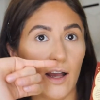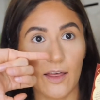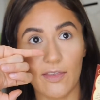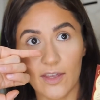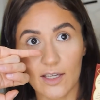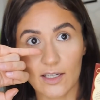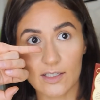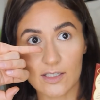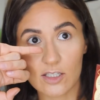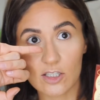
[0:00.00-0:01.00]
I think
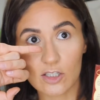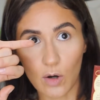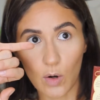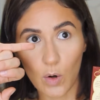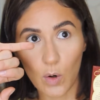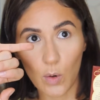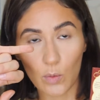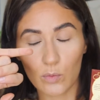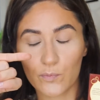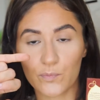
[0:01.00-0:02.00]
it's
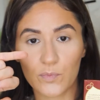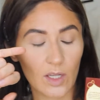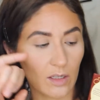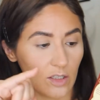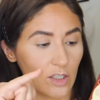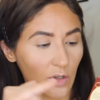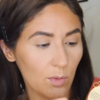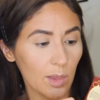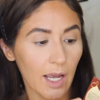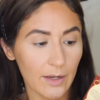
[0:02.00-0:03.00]
so, you
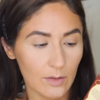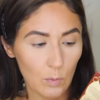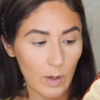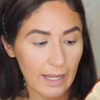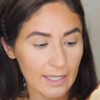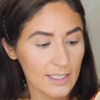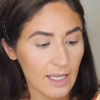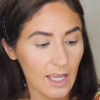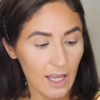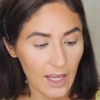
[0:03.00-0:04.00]
know,
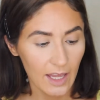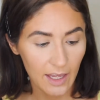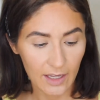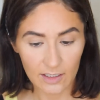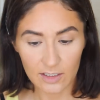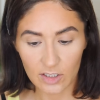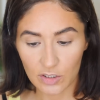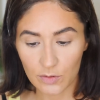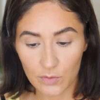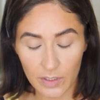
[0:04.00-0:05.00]
lightweight, and
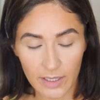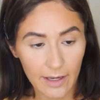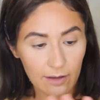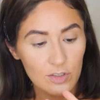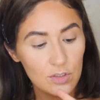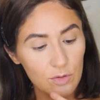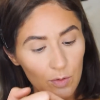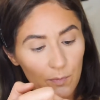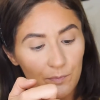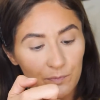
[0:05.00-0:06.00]
you really have
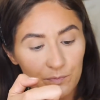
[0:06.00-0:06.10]
to,